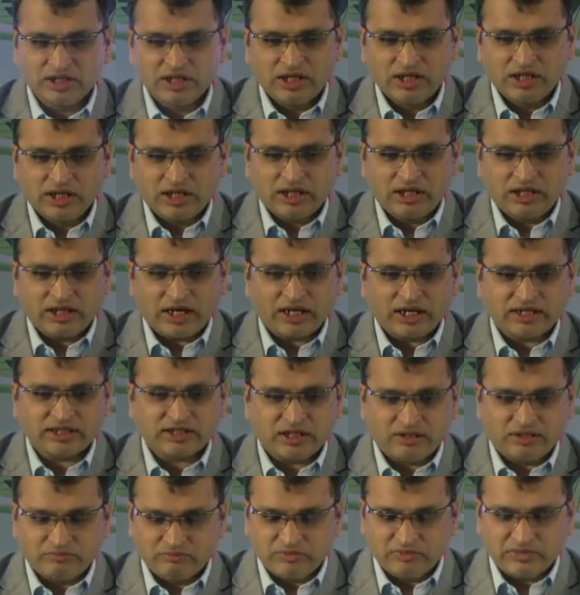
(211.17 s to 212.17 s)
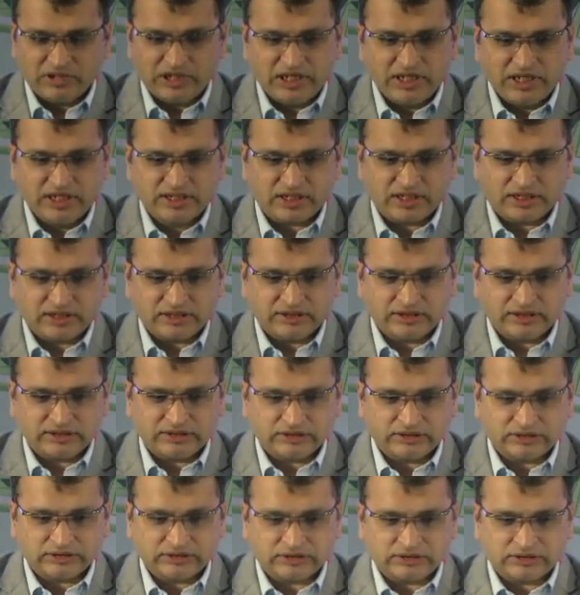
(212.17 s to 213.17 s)
he had some lesion
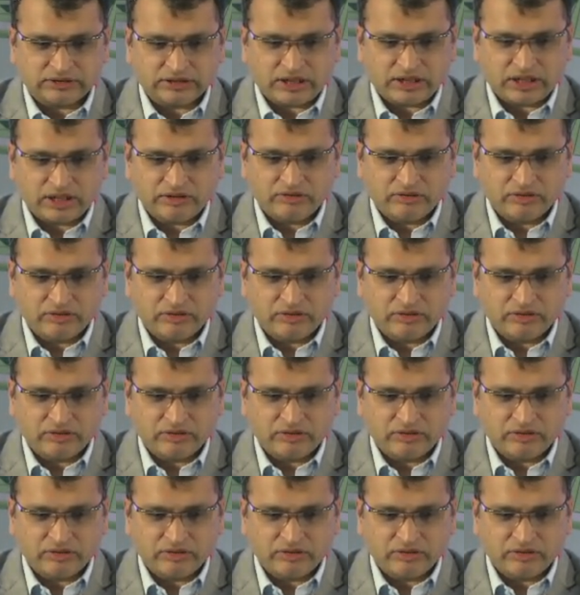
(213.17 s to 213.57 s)
I don't know